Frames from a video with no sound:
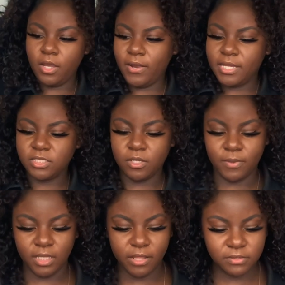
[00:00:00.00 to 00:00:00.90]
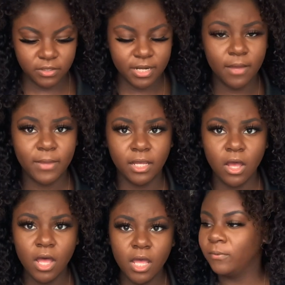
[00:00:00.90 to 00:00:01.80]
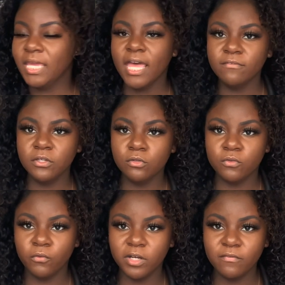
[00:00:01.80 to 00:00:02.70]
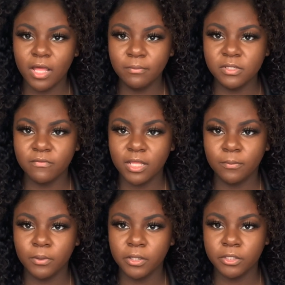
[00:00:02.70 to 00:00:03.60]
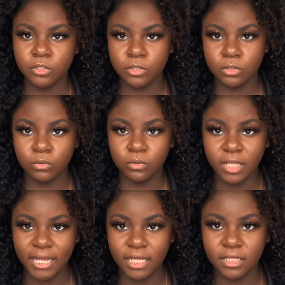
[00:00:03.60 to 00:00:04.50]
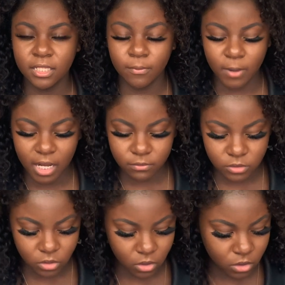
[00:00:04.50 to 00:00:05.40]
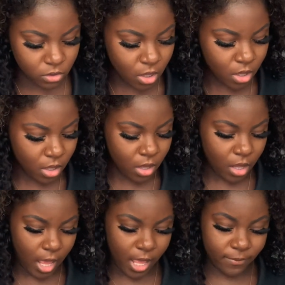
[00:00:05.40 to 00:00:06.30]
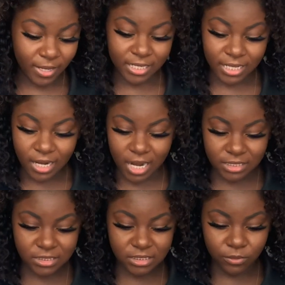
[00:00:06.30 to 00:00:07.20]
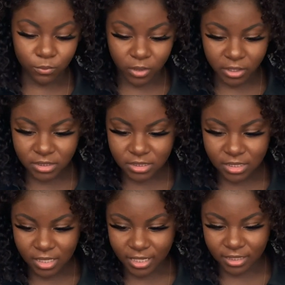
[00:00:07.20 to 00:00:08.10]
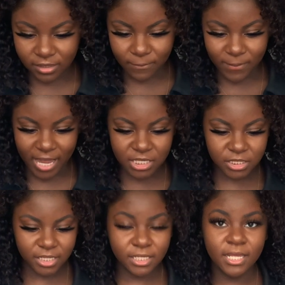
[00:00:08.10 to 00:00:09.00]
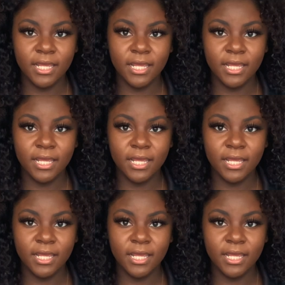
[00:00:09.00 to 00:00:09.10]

Alright, so my gloves are now back on. We have used 40 volume developer to lighten the bottom sole, and it honestly worked like magic.